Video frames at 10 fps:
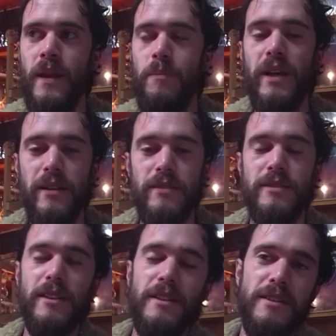but
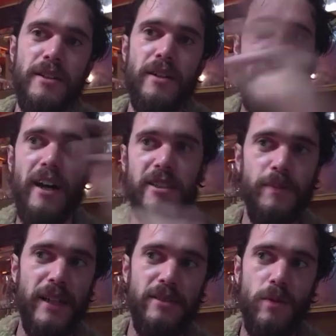so this sort of harks
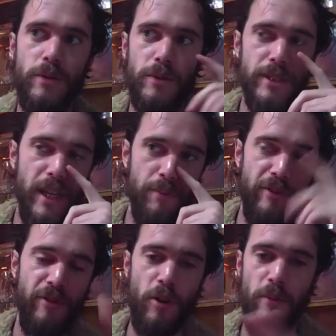back to what we were saying
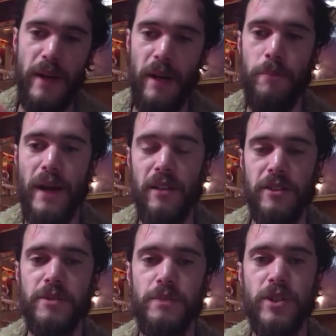before about
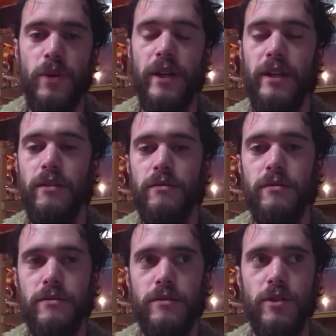balance between
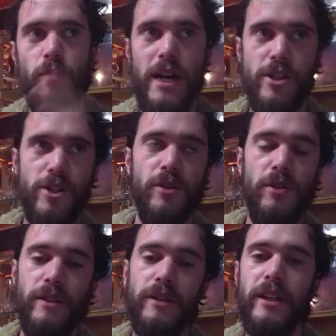the rational
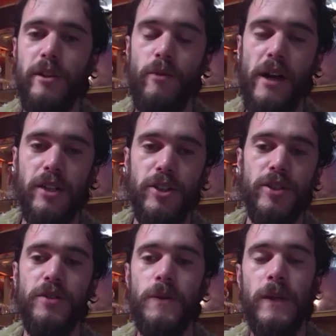and the
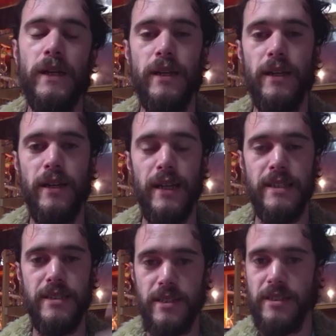irrational.
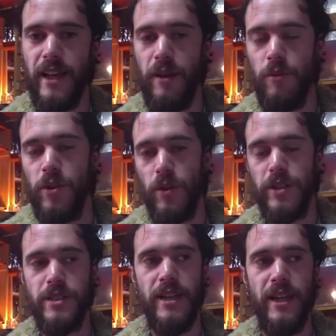It's the same with what you're
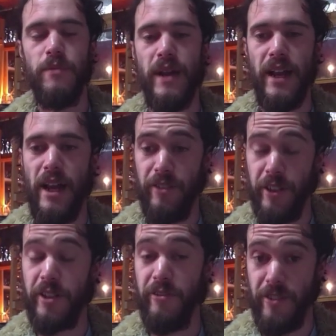saying about having
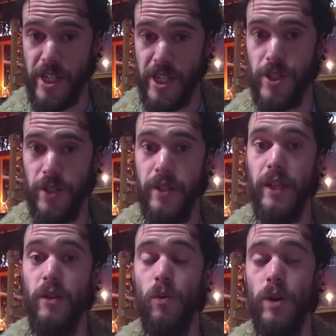
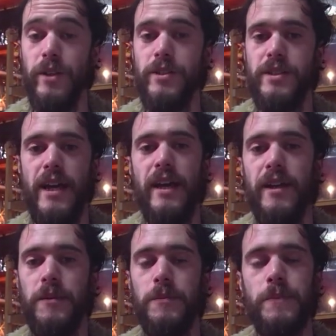conviction in what you're
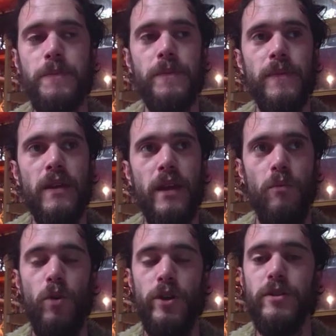saying
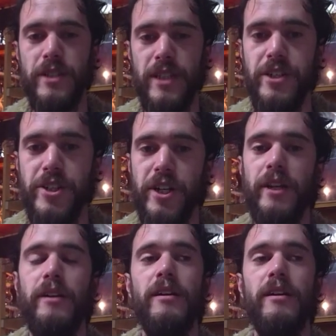and what you're teaching.